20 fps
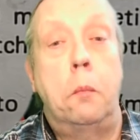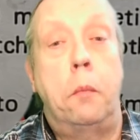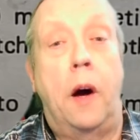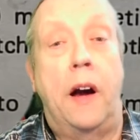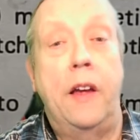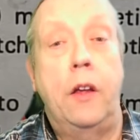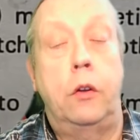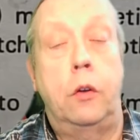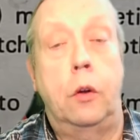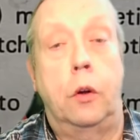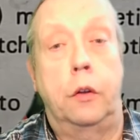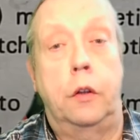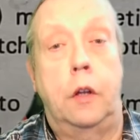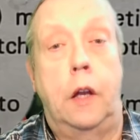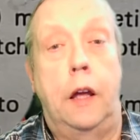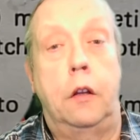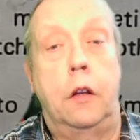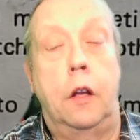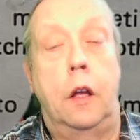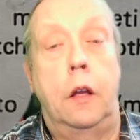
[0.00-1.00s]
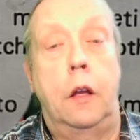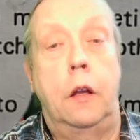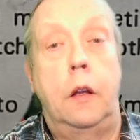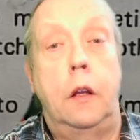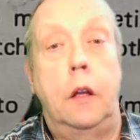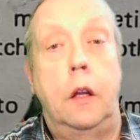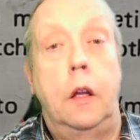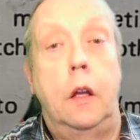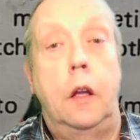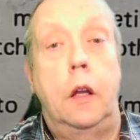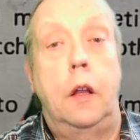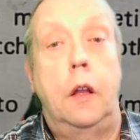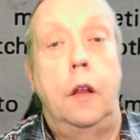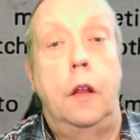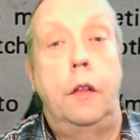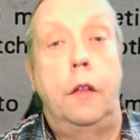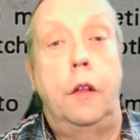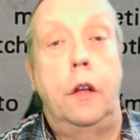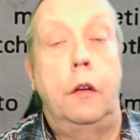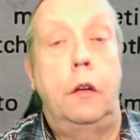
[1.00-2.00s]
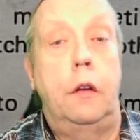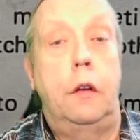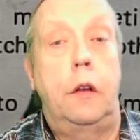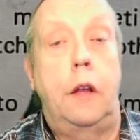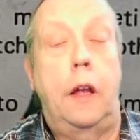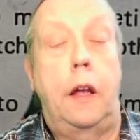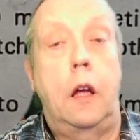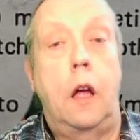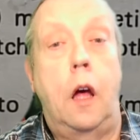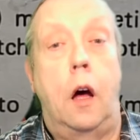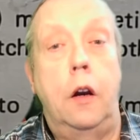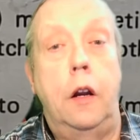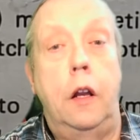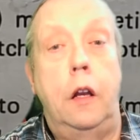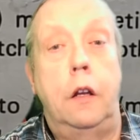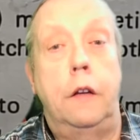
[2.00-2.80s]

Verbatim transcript: bias oscillator that they can't